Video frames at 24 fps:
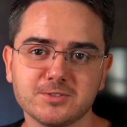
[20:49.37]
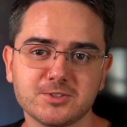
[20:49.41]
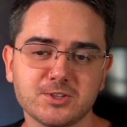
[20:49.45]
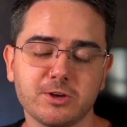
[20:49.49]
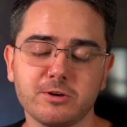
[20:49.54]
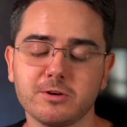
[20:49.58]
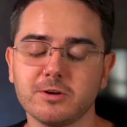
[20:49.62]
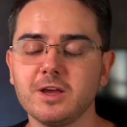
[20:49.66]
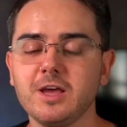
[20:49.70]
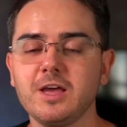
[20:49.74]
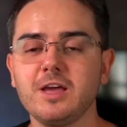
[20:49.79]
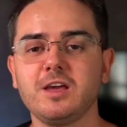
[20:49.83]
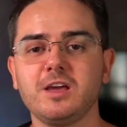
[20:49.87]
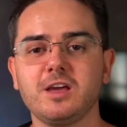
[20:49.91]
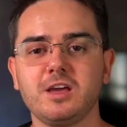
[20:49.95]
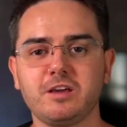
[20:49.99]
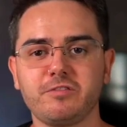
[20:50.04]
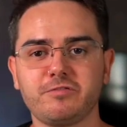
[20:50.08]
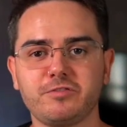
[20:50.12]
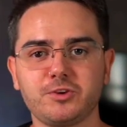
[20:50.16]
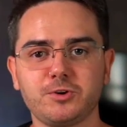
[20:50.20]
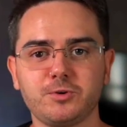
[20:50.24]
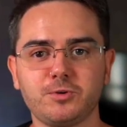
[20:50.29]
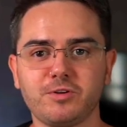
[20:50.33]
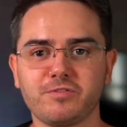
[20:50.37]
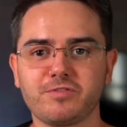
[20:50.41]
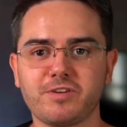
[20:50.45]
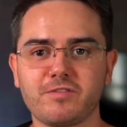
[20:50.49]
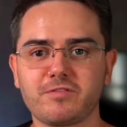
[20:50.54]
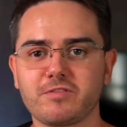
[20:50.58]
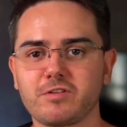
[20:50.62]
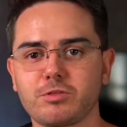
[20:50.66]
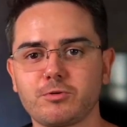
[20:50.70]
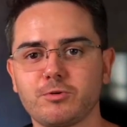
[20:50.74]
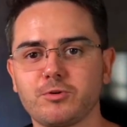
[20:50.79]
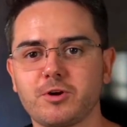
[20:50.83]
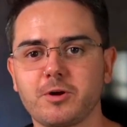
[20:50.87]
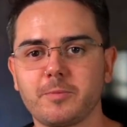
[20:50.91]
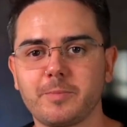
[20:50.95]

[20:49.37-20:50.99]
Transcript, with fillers: So if you have ever thought